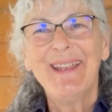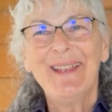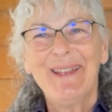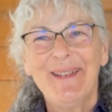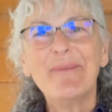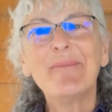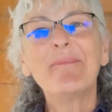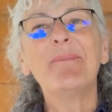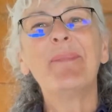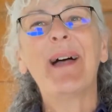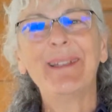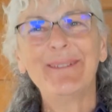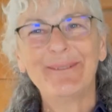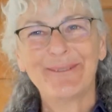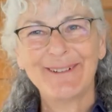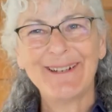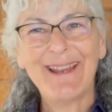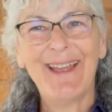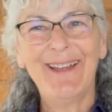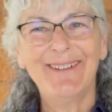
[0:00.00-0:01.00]
Bye
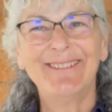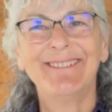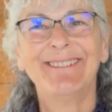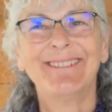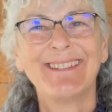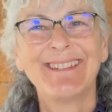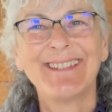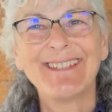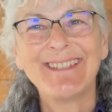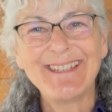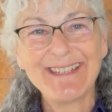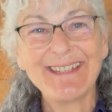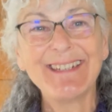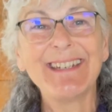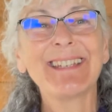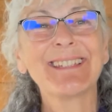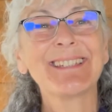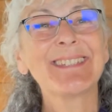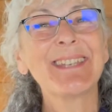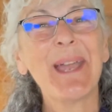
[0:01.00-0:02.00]
for now. See you
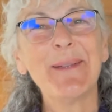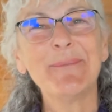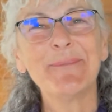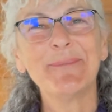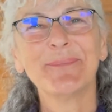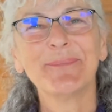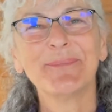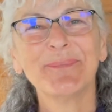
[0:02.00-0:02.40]
next time.